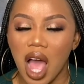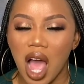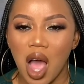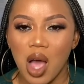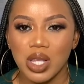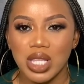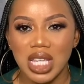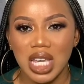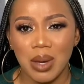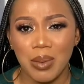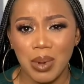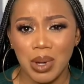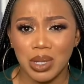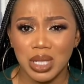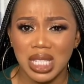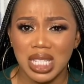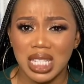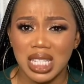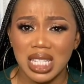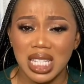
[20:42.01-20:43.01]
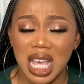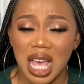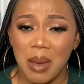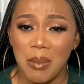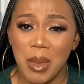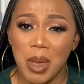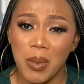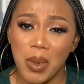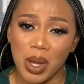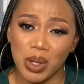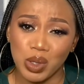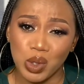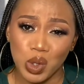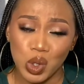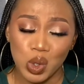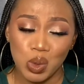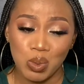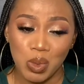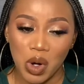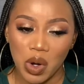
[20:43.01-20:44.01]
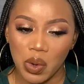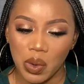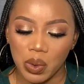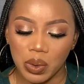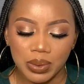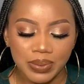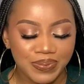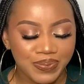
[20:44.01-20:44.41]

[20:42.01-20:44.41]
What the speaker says: I'll think about it, maybe I'll do it tomorrow.